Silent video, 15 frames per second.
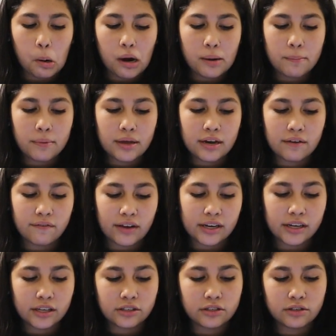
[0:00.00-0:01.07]
quite a bit if I
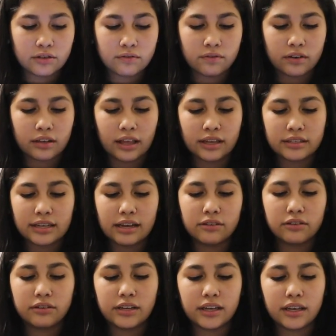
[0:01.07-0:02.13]
need to for like
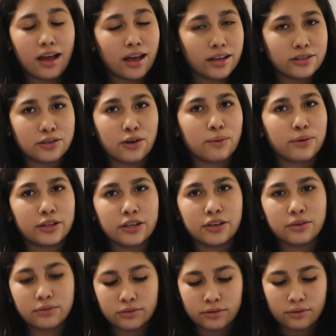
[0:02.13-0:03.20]
downloading. I don't
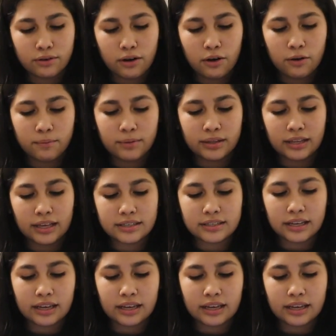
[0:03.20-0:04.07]
really use Chrome unless